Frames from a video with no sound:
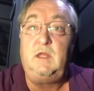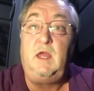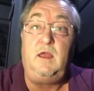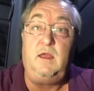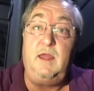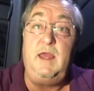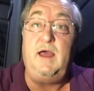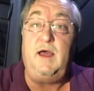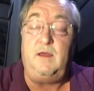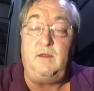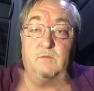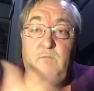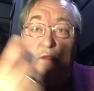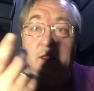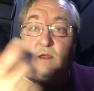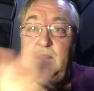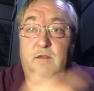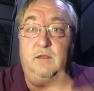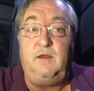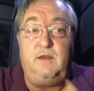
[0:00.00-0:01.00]
Yeah,
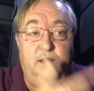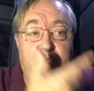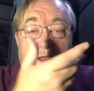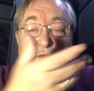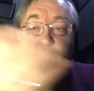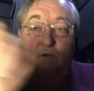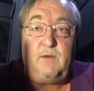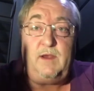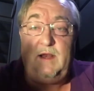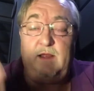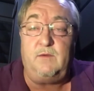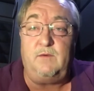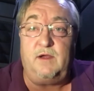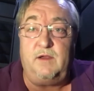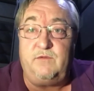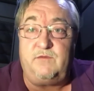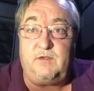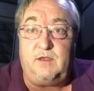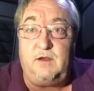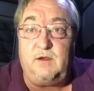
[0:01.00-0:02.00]
well, you didn't have your radio on,
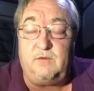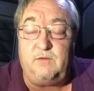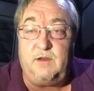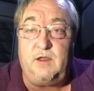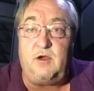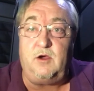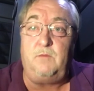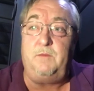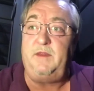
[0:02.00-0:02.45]
so you don't know, but